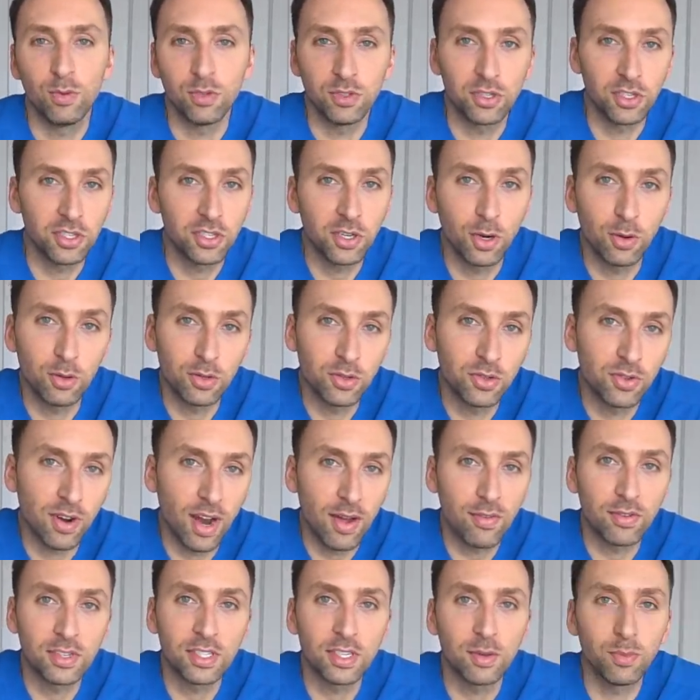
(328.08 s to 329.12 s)
will just go
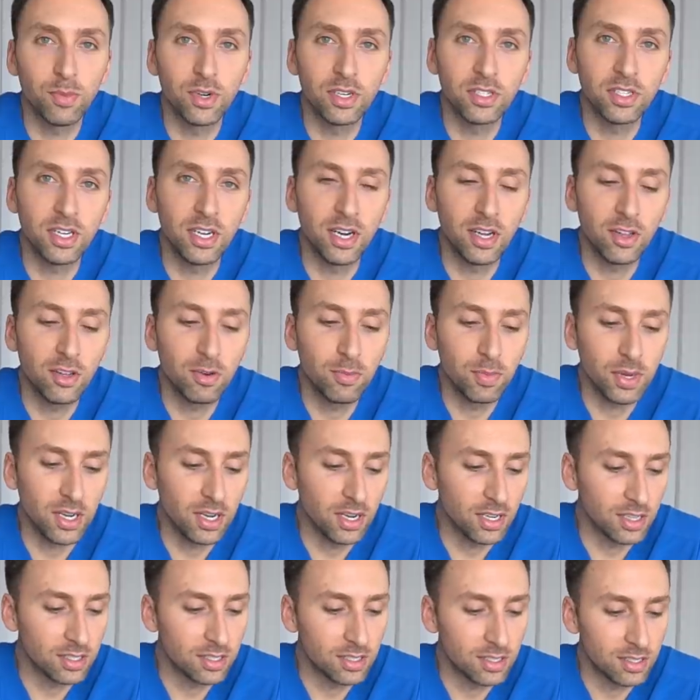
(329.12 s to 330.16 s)
travel somewhere together
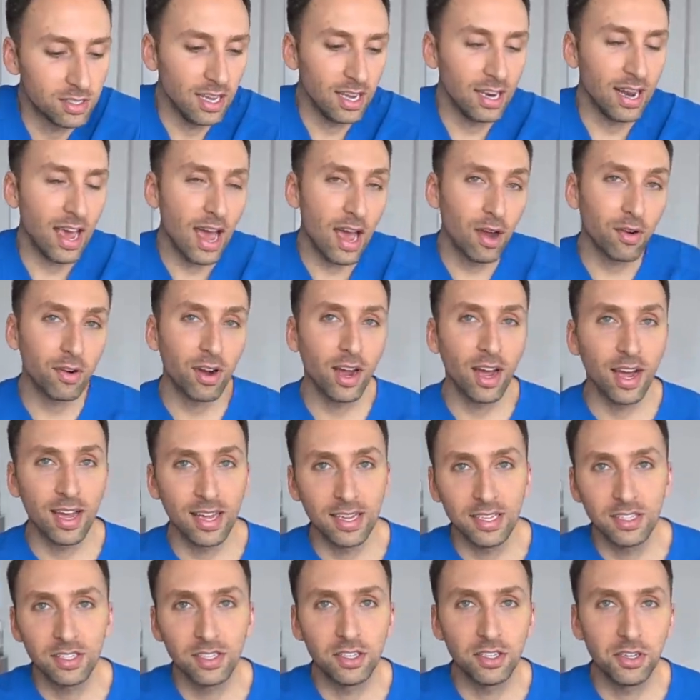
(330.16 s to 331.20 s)
because in our
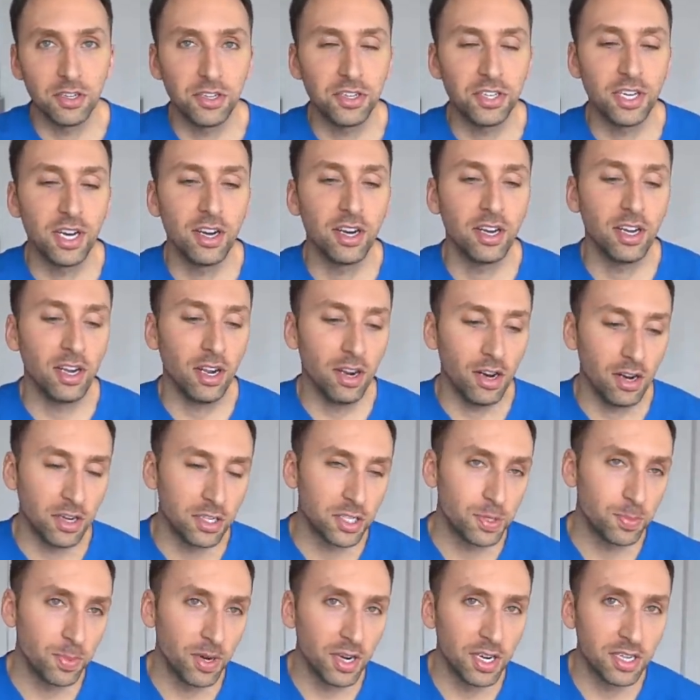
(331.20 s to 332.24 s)
eyes, sharing an
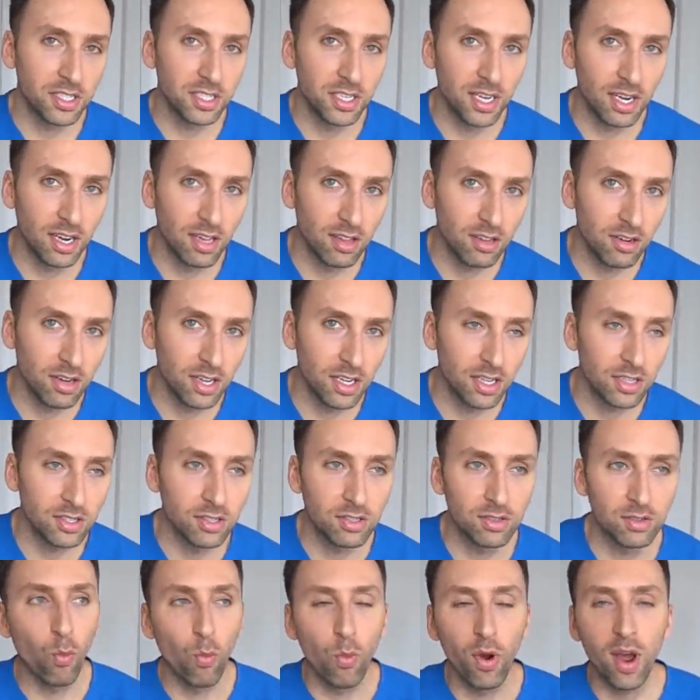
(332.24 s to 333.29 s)
experience together
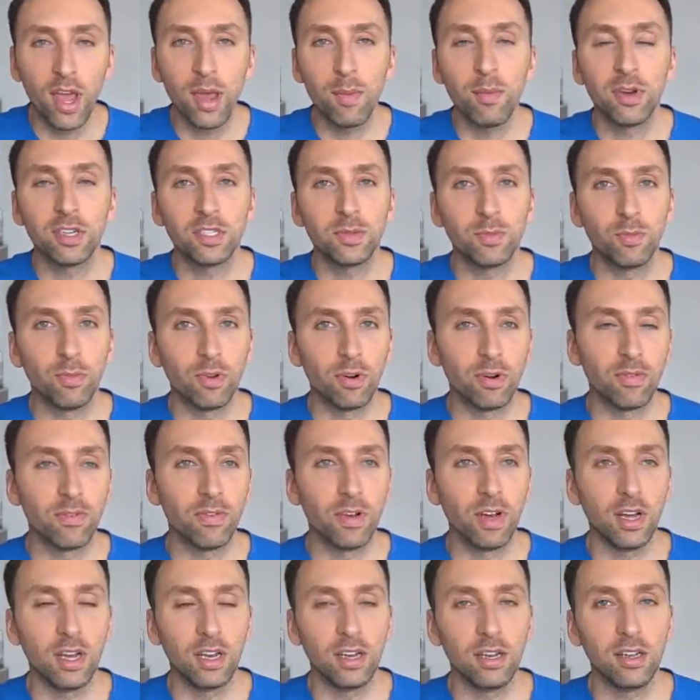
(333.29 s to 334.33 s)
is way much more
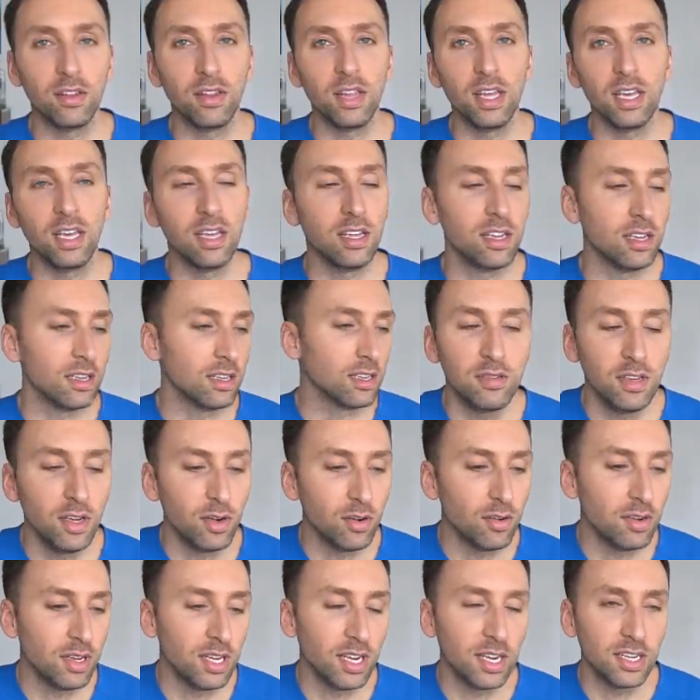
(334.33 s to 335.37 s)
fun than, you
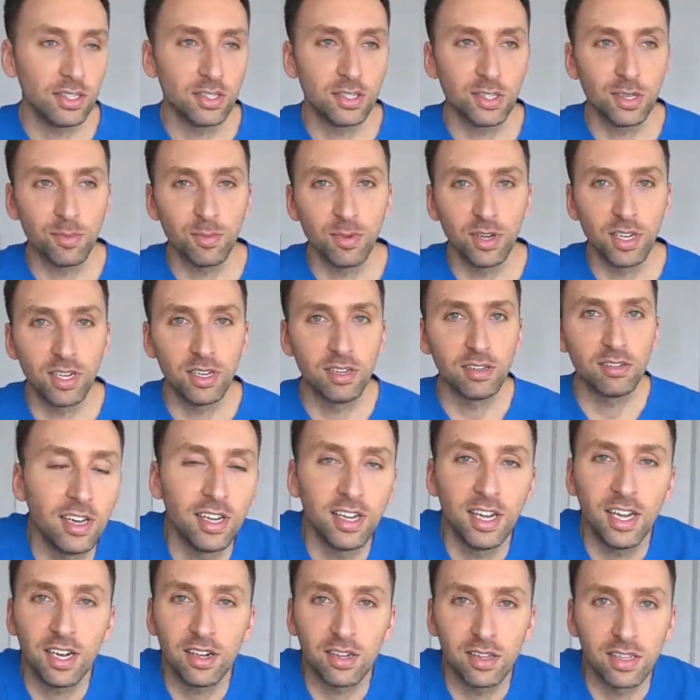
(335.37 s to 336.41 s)
know, getting someone a
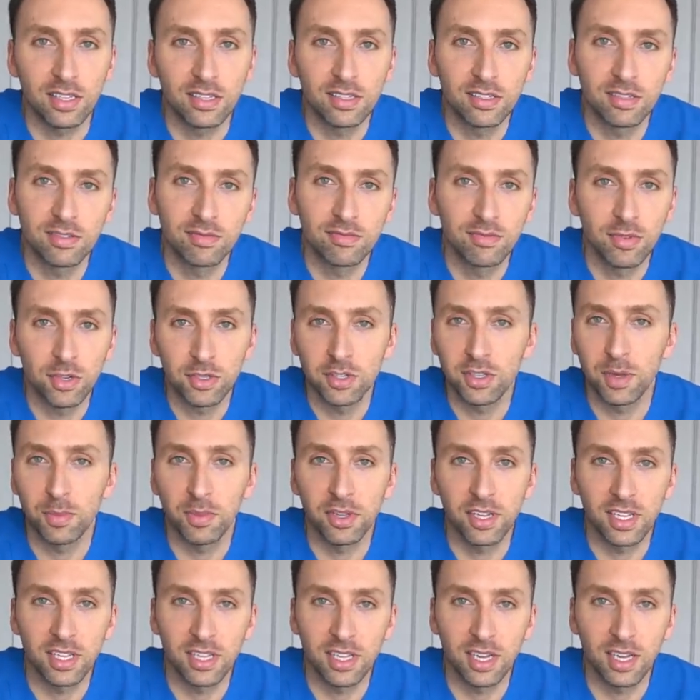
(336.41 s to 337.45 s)
necklace or
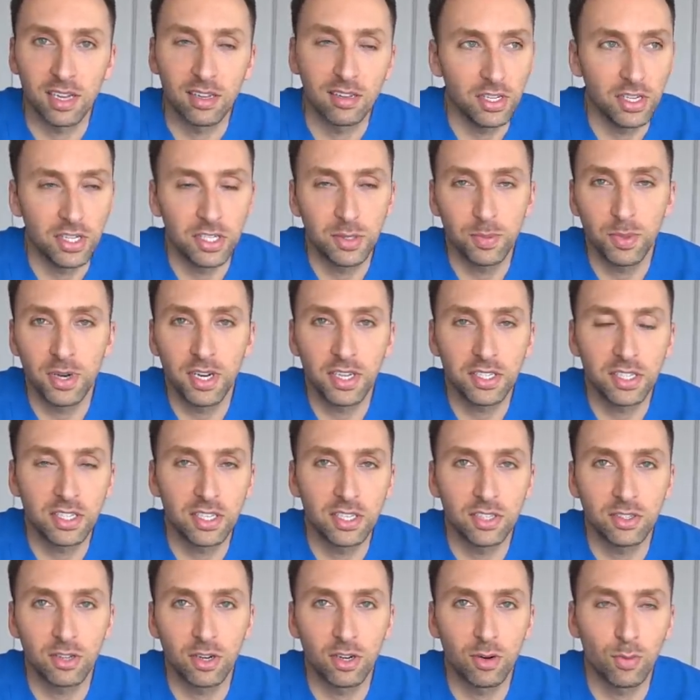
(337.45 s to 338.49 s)
something like that. The
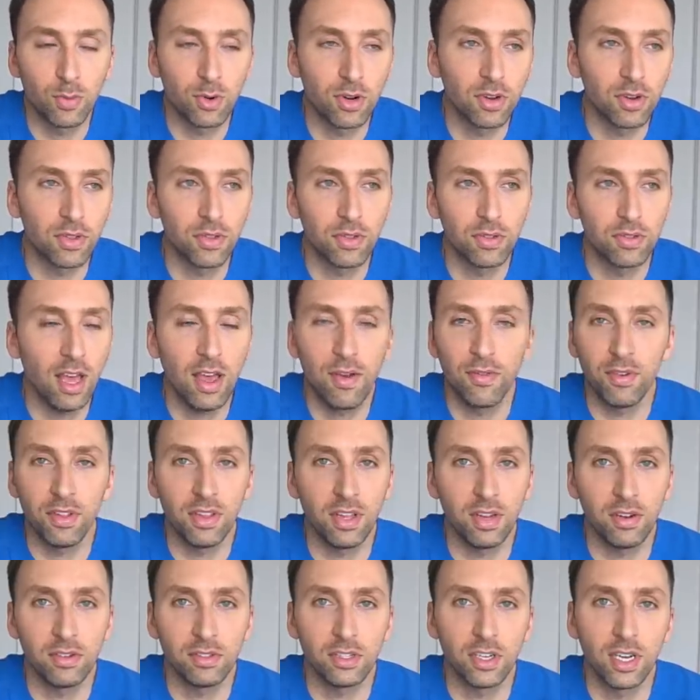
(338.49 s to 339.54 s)
experiences are worth
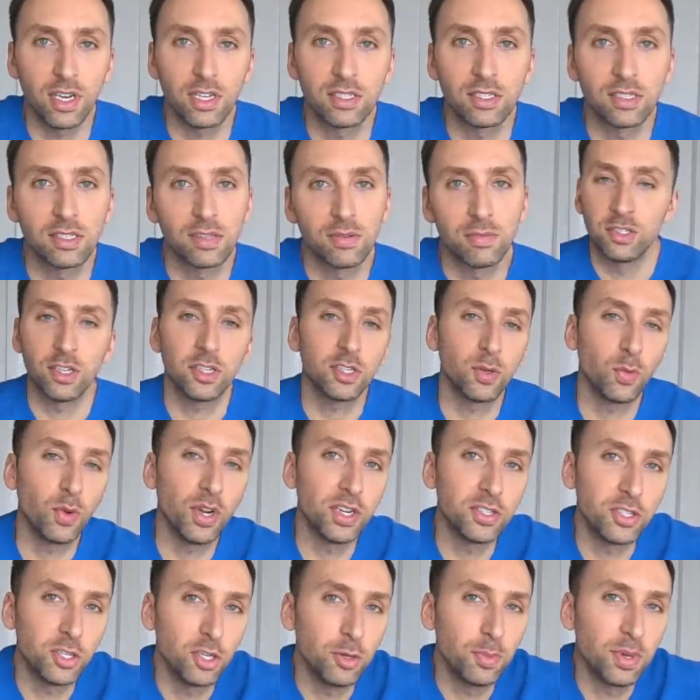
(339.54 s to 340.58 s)
everything to us. It's also
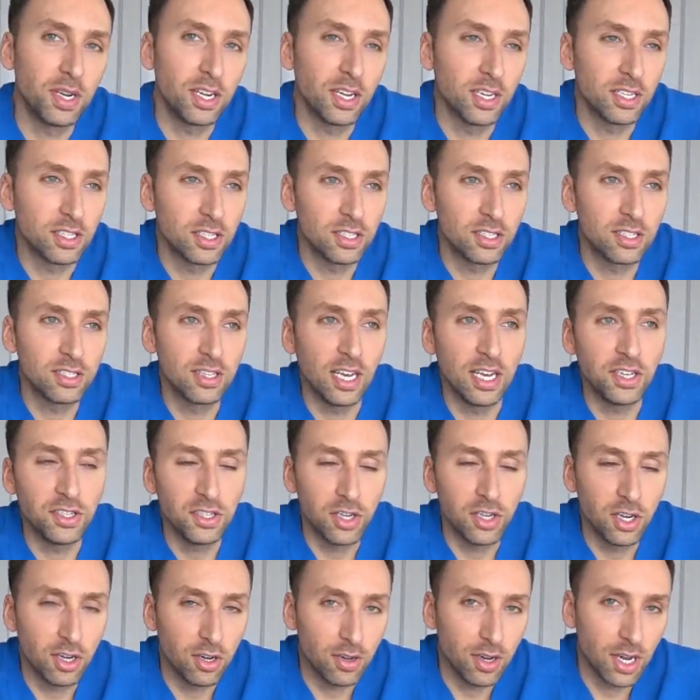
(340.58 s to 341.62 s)
weird too because, as
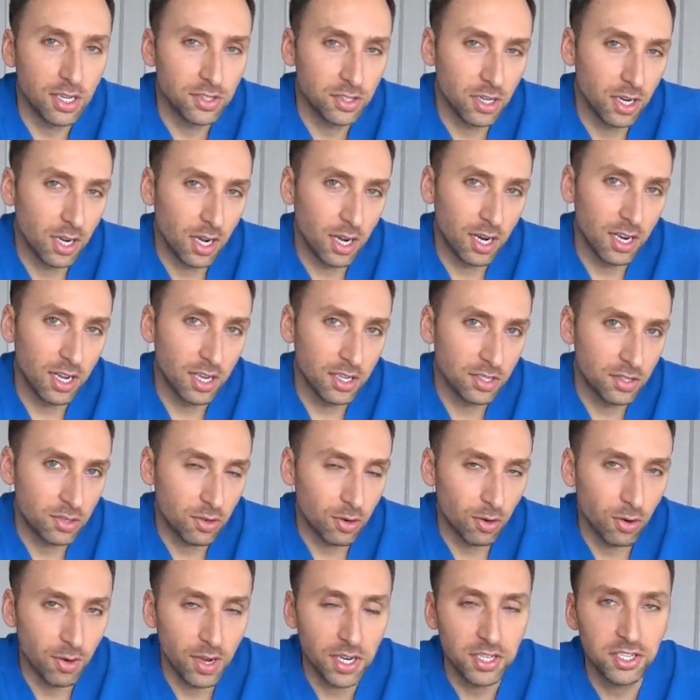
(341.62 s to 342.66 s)
you know, Andriana is
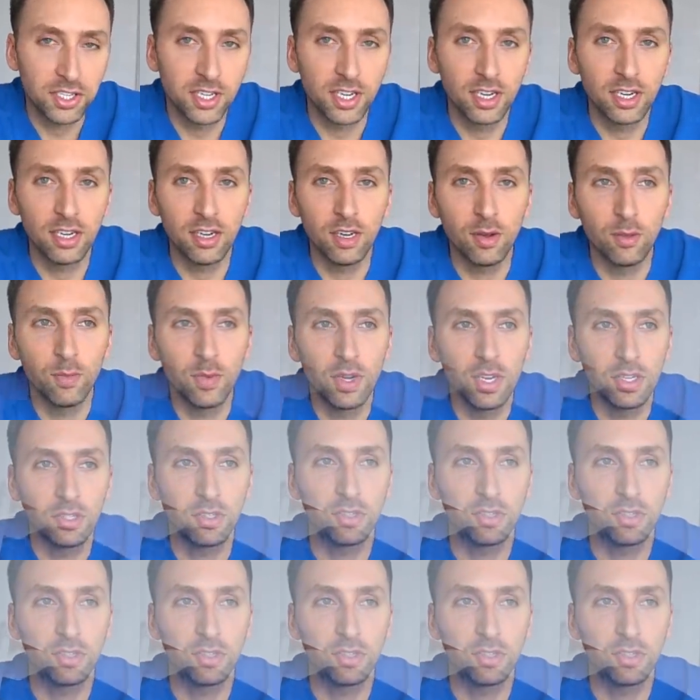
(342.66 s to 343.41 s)
Croatian and we